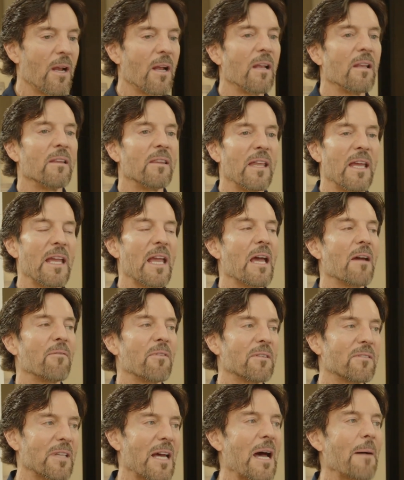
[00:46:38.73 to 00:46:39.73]
they have
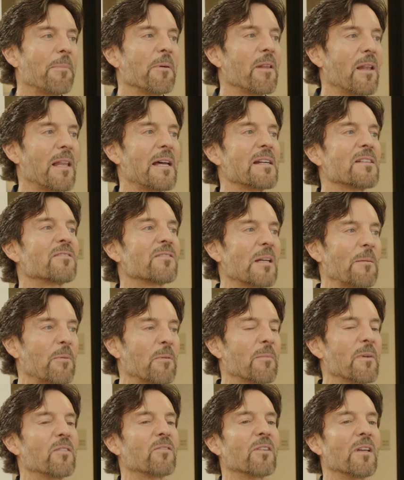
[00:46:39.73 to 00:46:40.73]
the top of the line
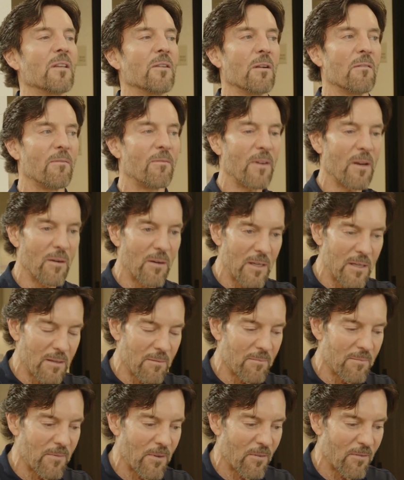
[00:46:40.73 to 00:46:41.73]
supplements and they're
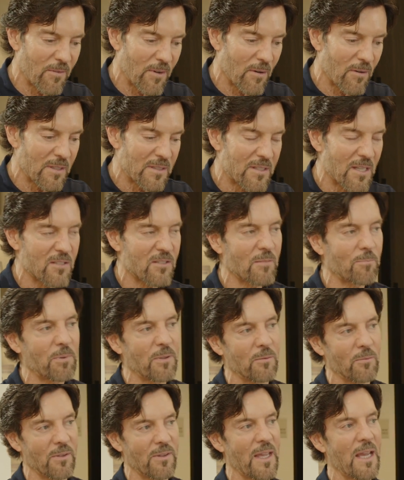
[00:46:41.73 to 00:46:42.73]
very
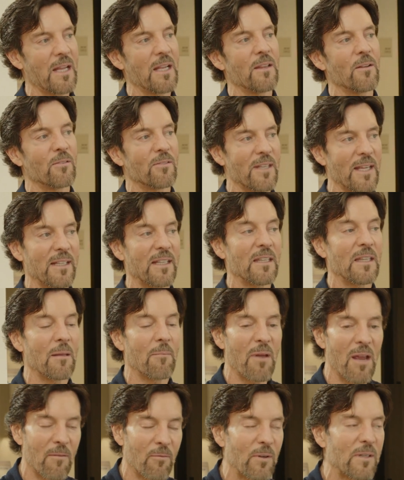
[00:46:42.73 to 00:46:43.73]
disciplined with that, and they're taking
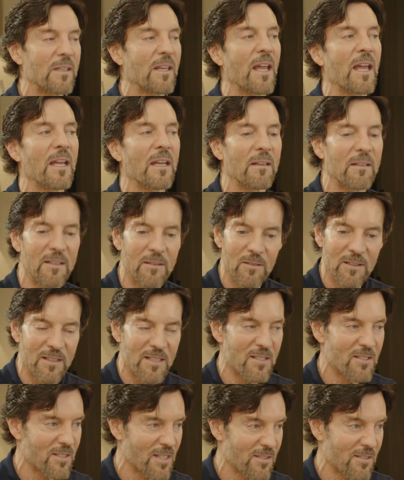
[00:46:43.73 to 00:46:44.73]
them every day
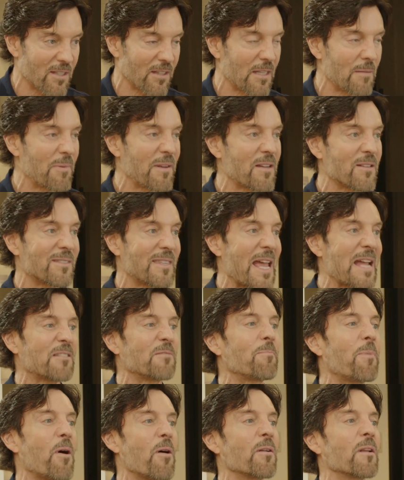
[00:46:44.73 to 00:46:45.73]
consistently because that's
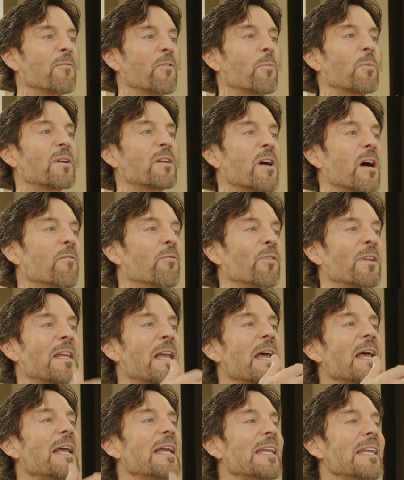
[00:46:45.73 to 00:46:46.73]
part of the recovery
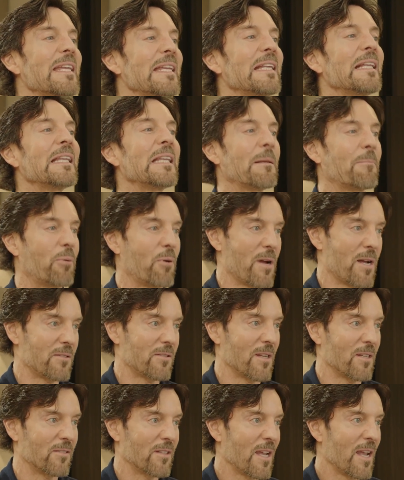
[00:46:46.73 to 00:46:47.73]
healing
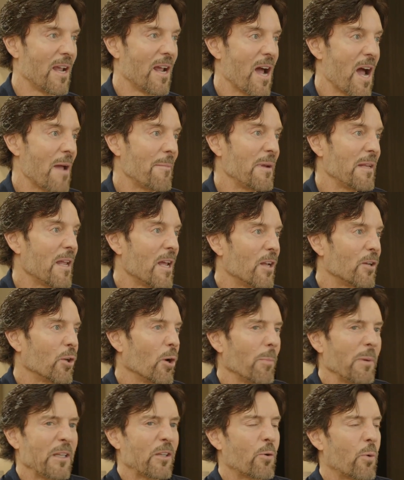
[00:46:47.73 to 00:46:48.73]
process. I mean,
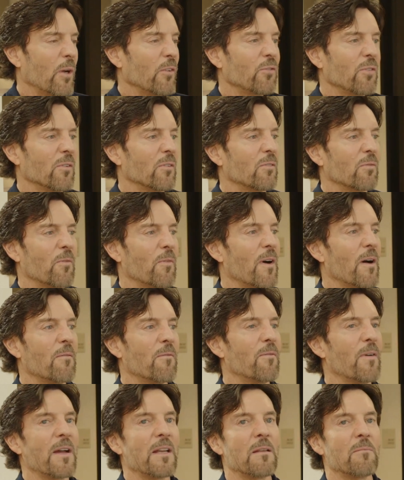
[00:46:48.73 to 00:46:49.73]
nobody questions
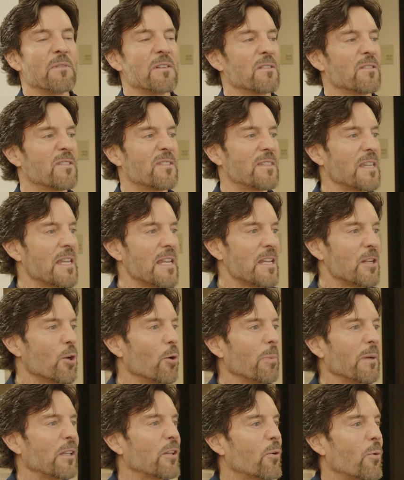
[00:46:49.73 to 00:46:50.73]
vitamin C,
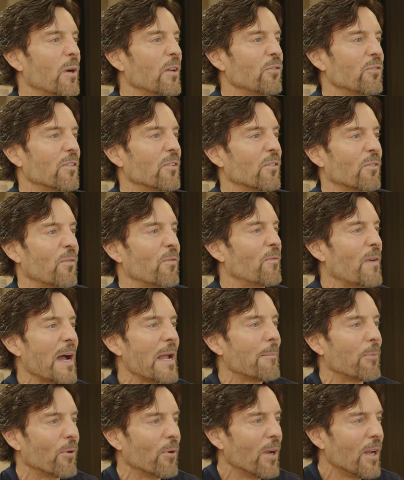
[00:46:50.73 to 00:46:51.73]
nobody questions
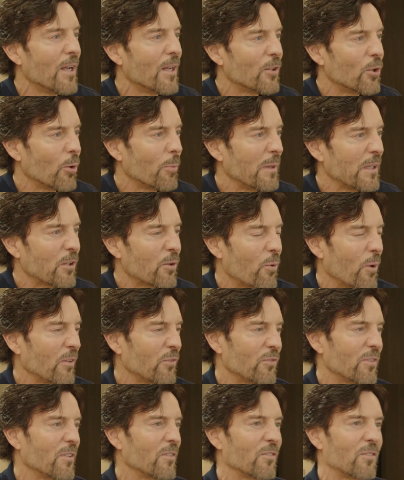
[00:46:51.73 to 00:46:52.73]
fiber, nobody
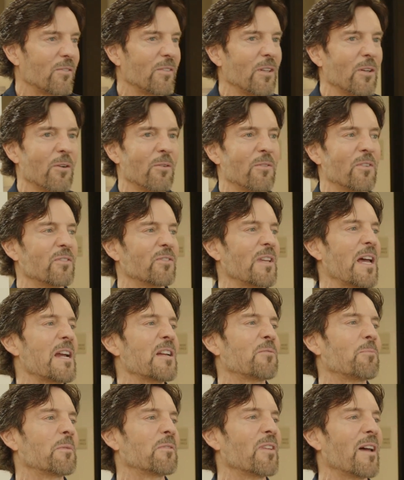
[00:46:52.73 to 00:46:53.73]
questions, the
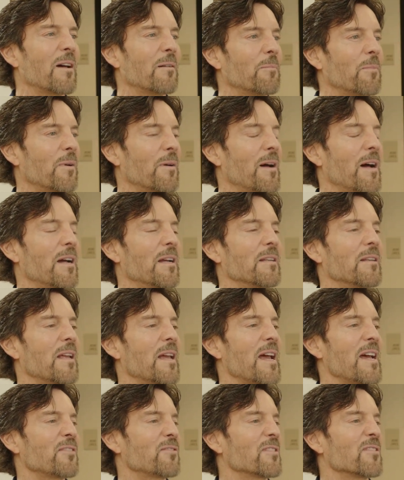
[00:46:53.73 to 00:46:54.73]
science behind
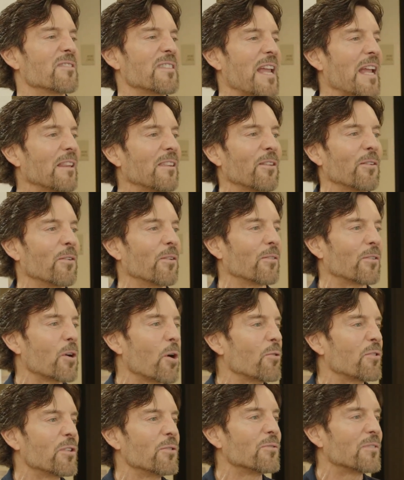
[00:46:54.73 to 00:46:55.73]
astaxanthin or
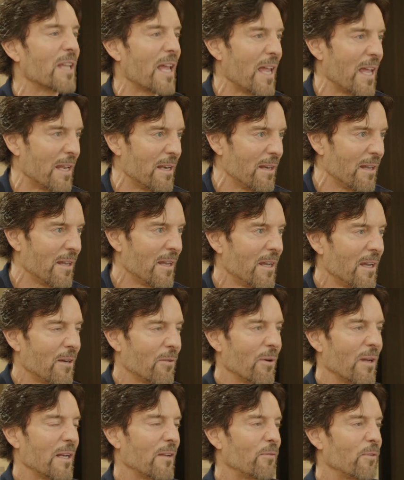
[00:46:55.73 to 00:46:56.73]
CoQ10,
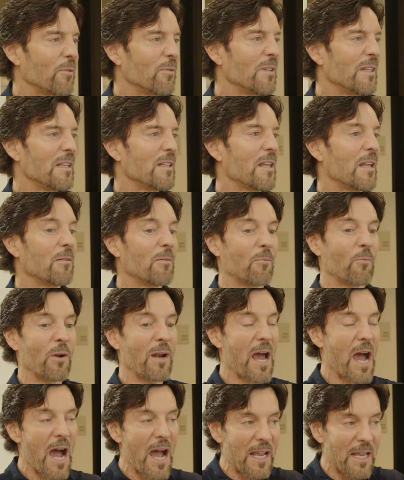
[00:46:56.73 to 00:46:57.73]
right? If you need, and
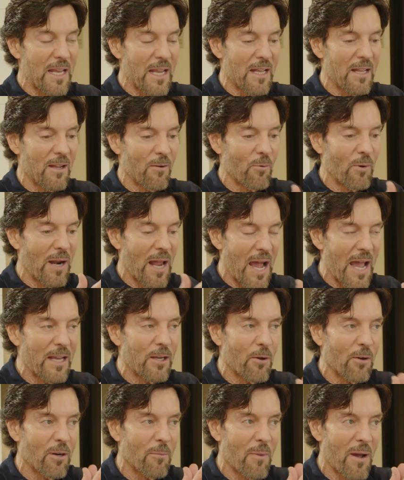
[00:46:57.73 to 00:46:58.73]
when I
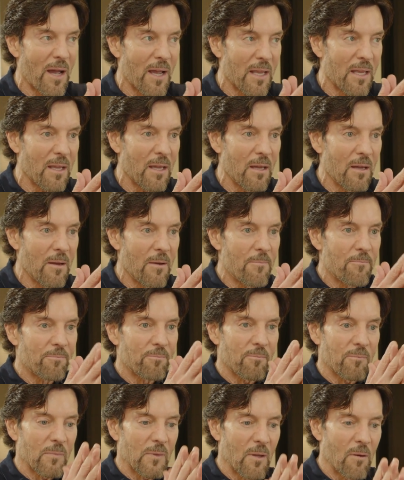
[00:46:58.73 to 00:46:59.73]
go to my
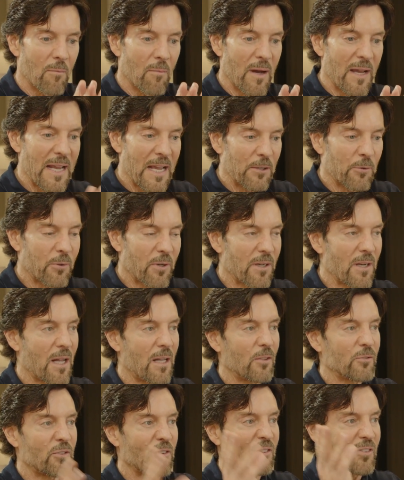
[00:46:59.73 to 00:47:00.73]

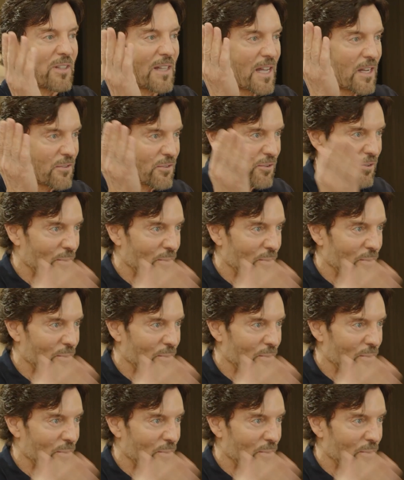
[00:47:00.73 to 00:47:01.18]
endocrinologist /